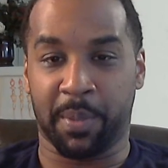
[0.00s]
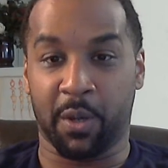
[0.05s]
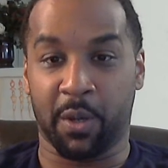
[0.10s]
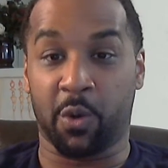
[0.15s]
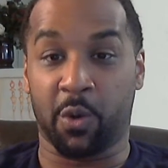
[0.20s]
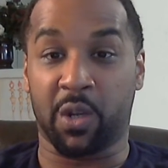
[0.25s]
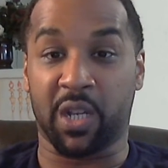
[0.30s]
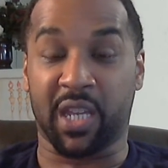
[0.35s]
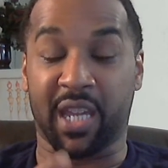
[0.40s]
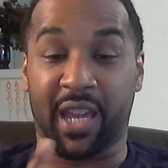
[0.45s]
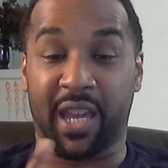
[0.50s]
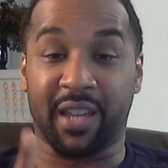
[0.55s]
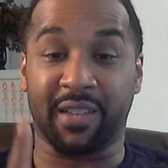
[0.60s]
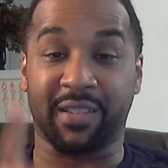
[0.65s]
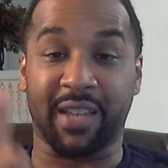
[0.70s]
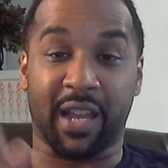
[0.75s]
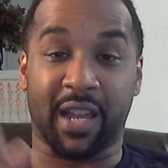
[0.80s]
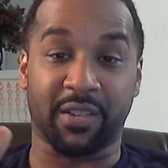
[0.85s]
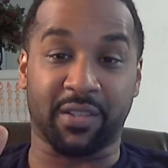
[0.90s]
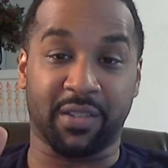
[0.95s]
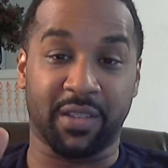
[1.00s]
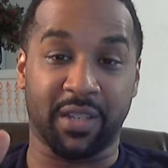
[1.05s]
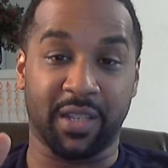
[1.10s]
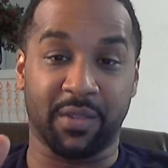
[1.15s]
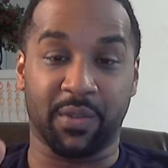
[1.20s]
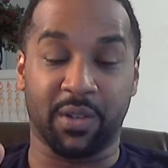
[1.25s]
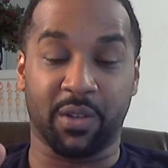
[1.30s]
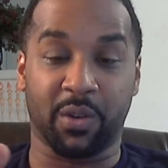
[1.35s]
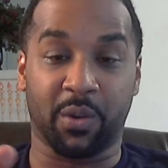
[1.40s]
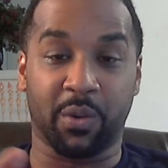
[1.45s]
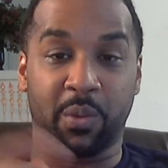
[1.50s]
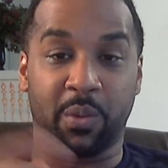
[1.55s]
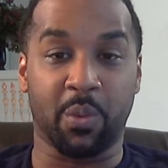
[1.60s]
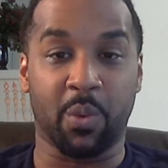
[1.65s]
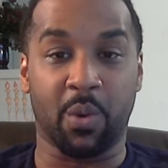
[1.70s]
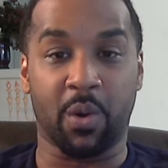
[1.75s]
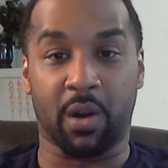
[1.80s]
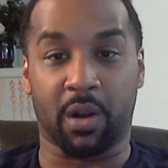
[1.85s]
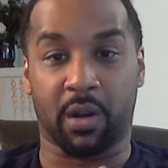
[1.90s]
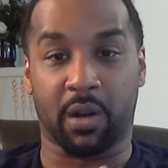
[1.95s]
build. Kings actually even go to
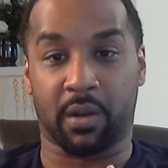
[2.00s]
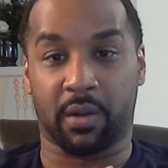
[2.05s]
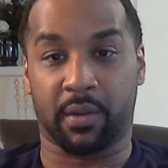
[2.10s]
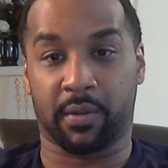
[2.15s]
war.